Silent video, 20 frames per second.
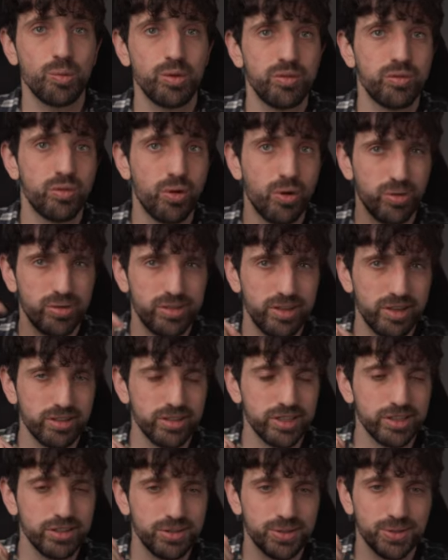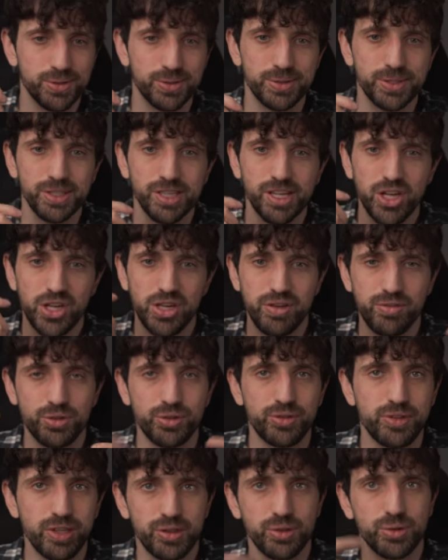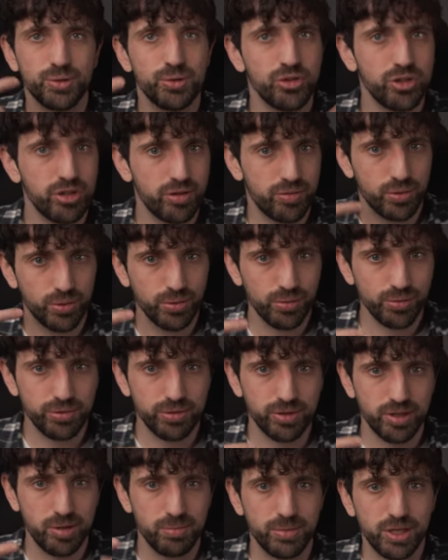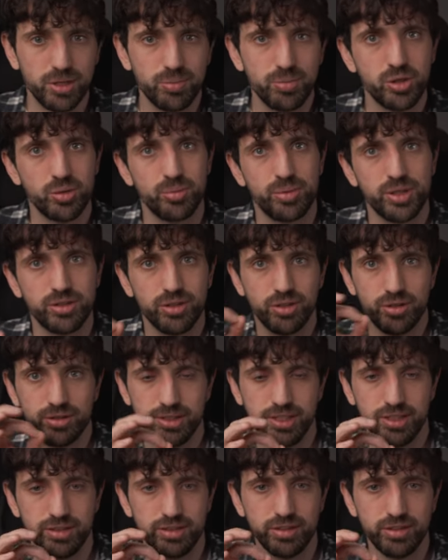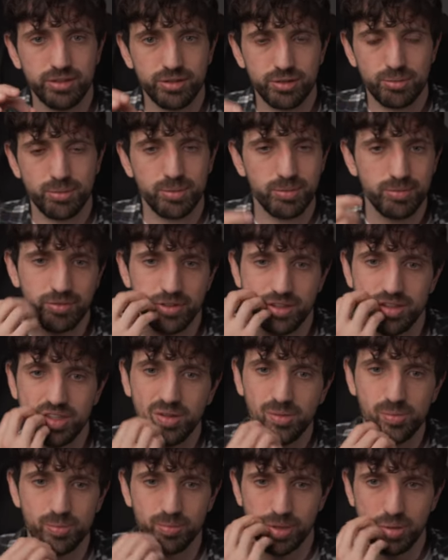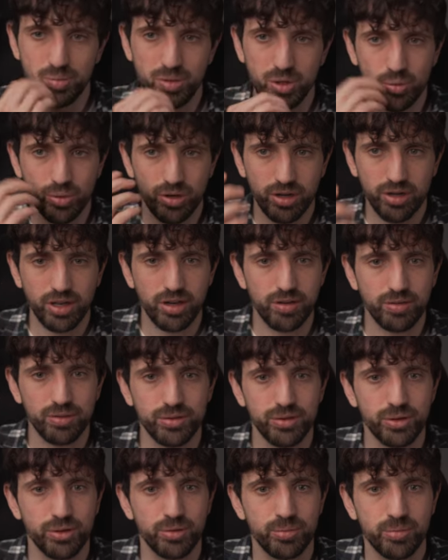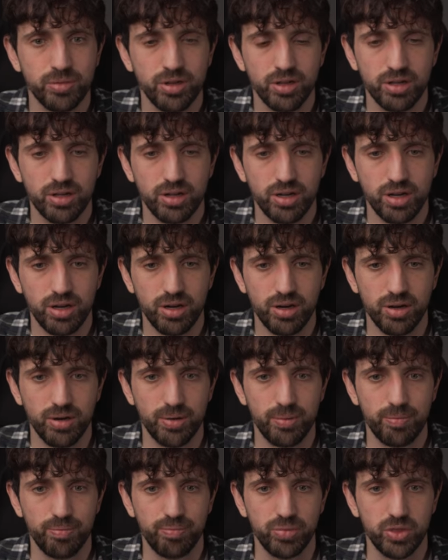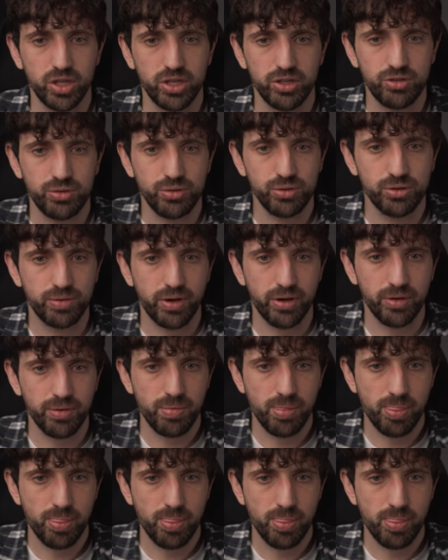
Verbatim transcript: with old data, so if the technology evolves, it might be a bit outdated, so this is maybe why I have some issues there.